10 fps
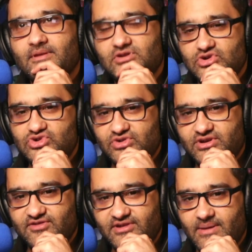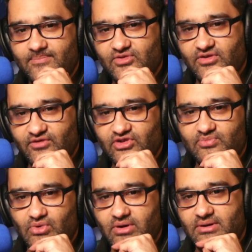you should consider? So the first
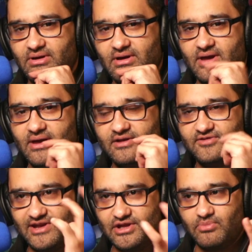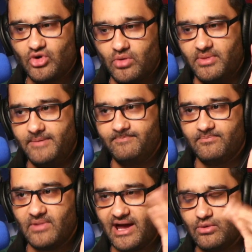point, setting up the company,
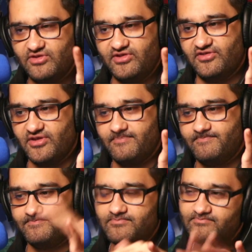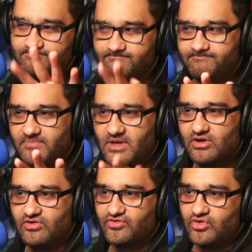how easy is it?
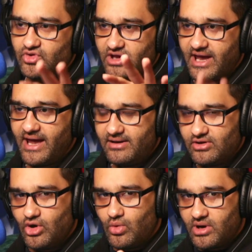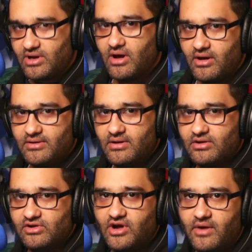So you can go online,
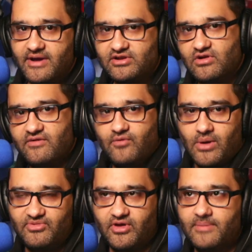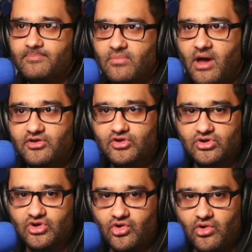direct gov website, and you
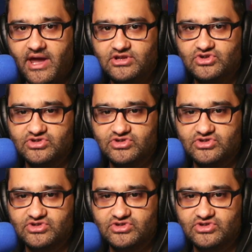can create